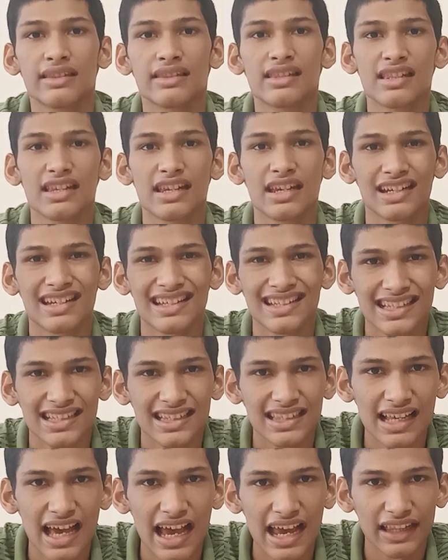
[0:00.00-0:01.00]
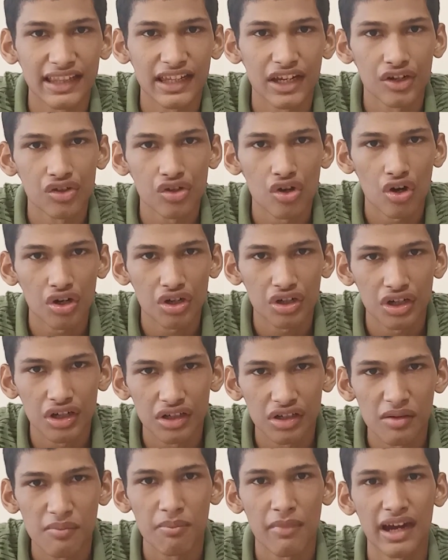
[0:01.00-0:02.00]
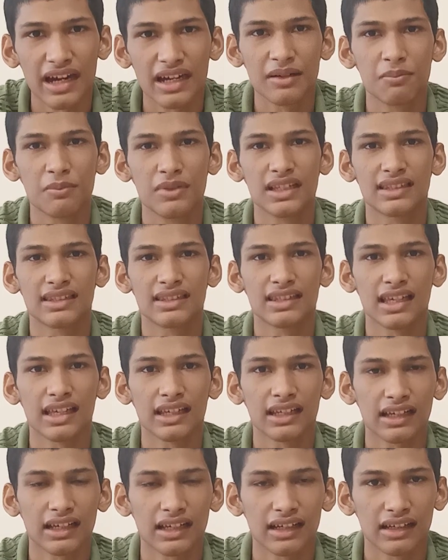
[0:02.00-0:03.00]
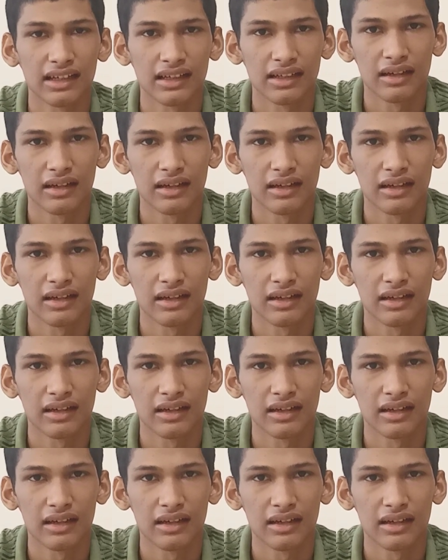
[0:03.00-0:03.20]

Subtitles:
then it is a sign that your turtle might be sick.